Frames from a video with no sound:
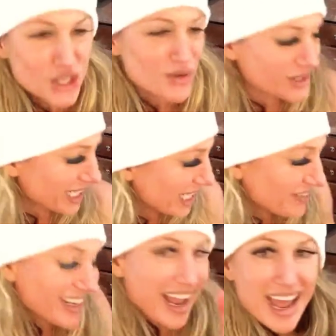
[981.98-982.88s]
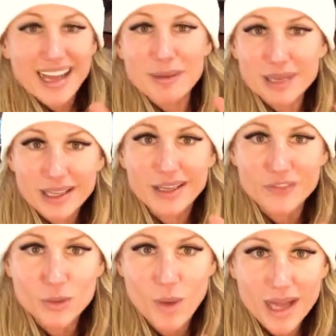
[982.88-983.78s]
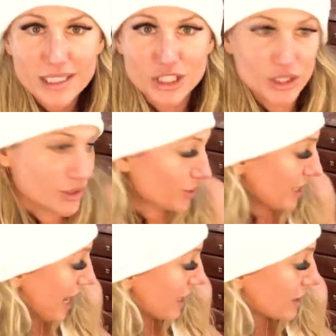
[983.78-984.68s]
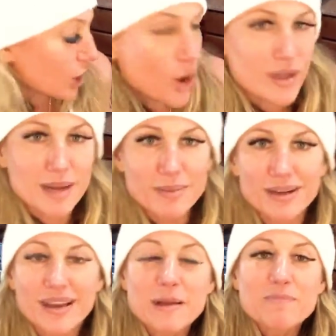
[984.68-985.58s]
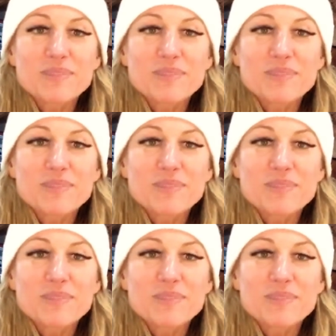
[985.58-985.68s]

You could even add, like if you wanted to, you could add the coconut milk,